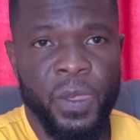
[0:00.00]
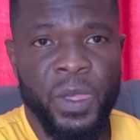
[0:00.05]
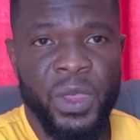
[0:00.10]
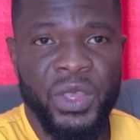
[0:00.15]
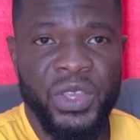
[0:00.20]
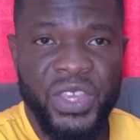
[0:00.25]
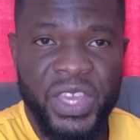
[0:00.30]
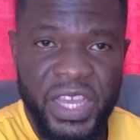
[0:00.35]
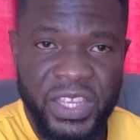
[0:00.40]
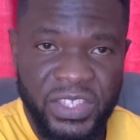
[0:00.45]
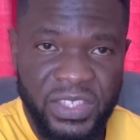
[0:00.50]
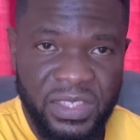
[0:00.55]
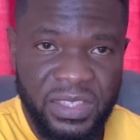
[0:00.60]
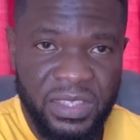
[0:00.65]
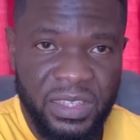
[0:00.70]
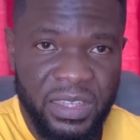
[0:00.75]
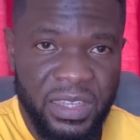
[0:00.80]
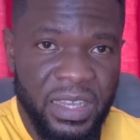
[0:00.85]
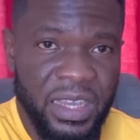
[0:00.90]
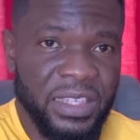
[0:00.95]
Yes,
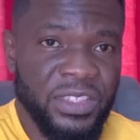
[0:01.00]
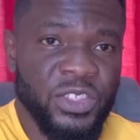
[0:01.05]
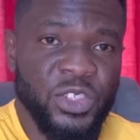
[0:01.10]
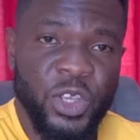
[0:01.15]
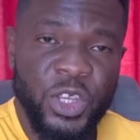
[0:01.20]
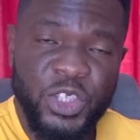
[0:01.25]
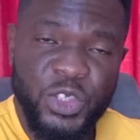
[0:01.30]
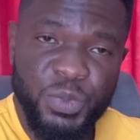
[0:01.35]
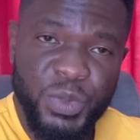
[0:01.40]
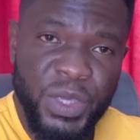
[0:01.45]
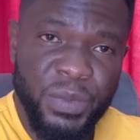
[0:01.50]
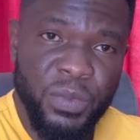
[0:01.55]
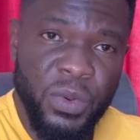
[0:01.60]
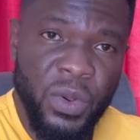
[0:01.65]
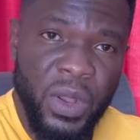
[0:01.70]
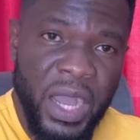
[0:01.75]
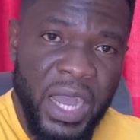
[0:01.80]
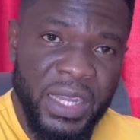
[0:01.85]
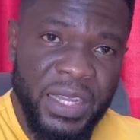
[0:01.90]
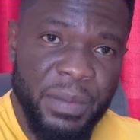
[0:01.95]
and such people
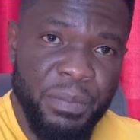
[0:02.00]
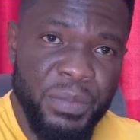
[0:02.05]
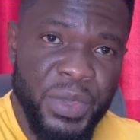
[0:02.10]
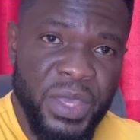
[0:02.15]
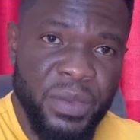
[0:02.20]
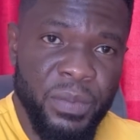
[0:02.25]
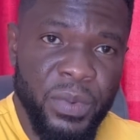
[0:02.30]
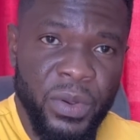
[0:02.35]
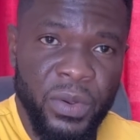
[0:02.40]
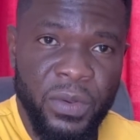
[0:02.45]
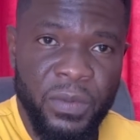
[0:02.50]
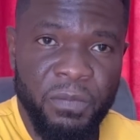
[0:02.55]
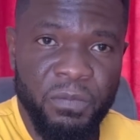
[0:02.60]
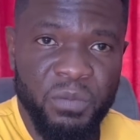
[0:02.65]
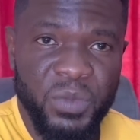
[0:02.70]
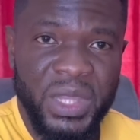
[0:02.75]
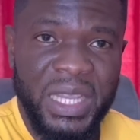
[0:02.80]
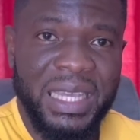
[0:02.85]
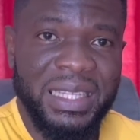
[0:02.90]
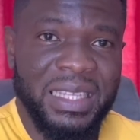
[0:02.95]
are the people
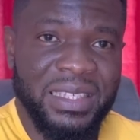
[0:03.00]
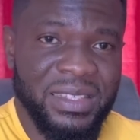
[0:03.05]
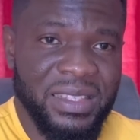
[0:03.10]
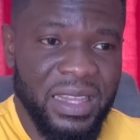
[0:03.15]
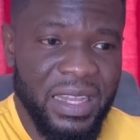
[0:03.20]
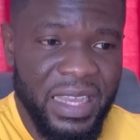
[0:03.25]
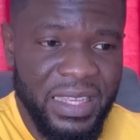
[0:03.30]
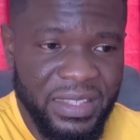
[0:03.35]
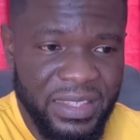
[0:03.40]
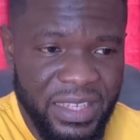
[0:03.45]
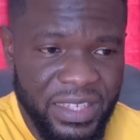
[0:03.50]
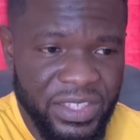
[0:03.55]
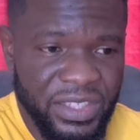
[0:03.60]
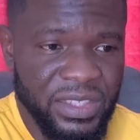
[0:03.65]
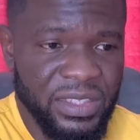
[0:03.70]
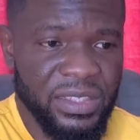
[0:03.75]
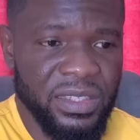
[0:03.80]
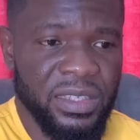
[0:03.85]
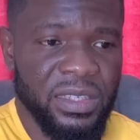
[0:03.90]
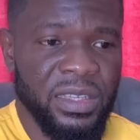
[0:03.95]
that the
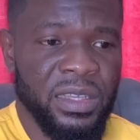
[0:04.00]
slightest